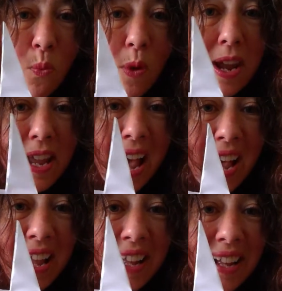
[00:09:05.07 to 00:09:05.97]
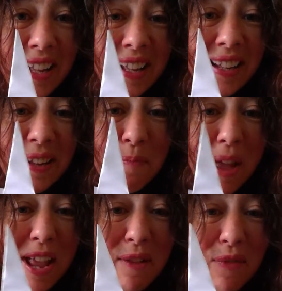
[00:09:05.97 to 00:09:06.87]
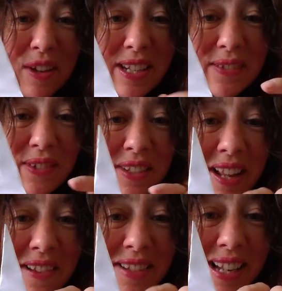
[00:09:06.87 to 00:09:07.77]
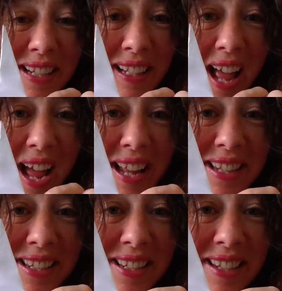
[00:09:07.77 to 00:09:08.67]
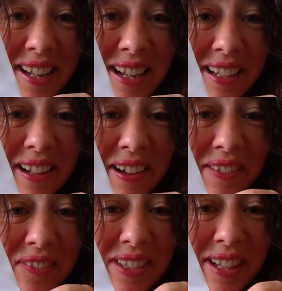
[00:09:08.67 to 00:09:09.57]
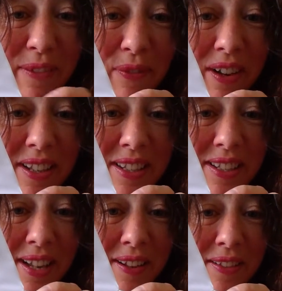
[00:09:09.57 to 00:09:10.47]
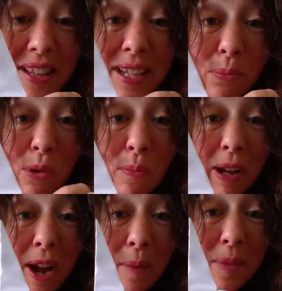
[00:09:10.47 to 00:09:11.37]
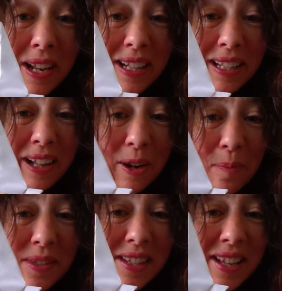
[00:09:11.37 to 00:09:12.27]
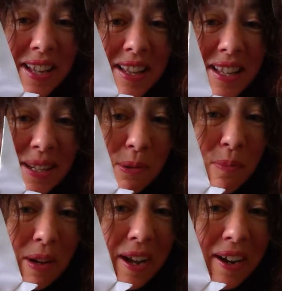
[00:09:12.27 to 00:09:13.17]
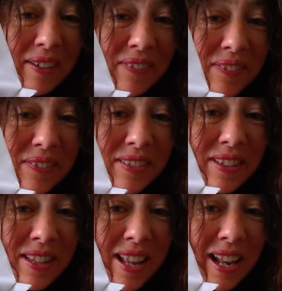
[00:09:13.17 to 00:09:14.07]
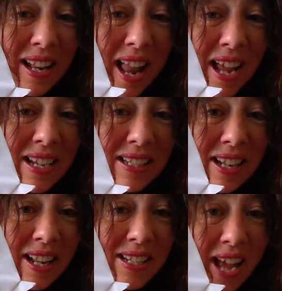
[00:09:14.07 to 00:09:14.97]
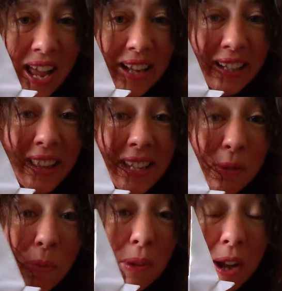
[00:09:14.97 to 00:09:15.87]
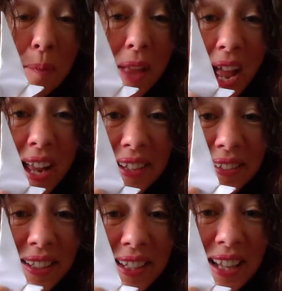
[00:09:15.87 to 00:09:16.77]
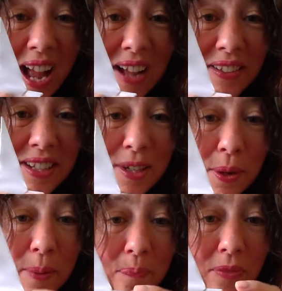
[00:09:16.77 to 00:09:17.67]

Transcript: We can make first of all those little hands, the little arms at the front. So this will become the little arms. This will become legs and a tail, and this will become the head. So how to do it.